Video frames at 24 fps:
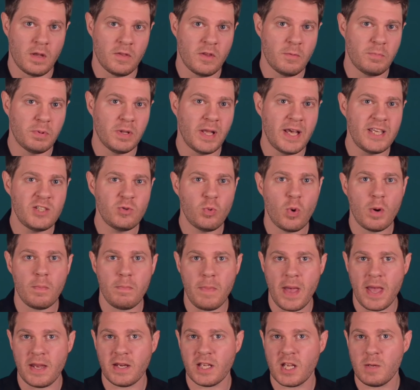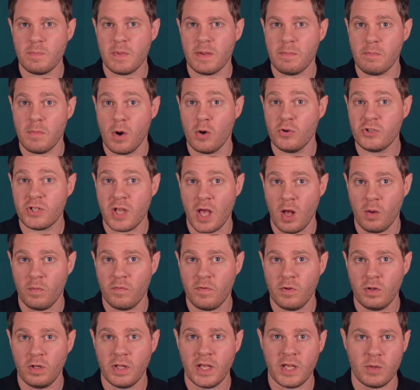The place where men can be most
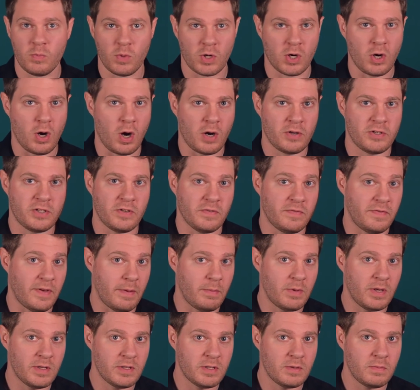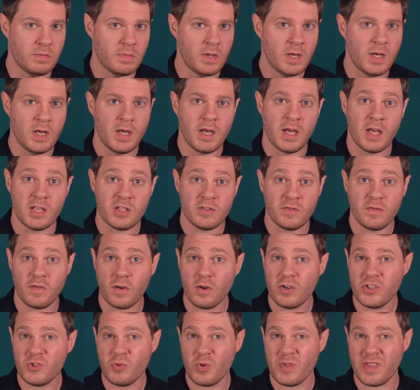helpful in regards to feminism is
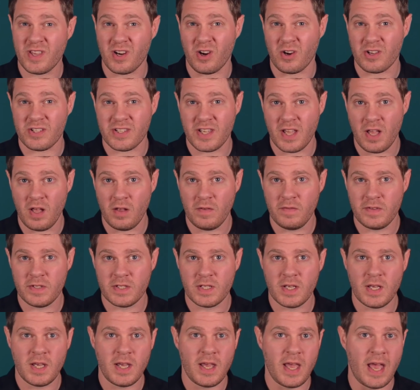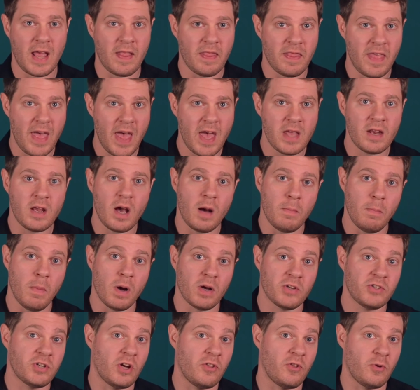first within ourselves and then
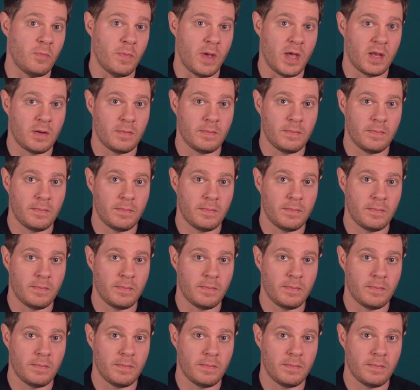amongst other men.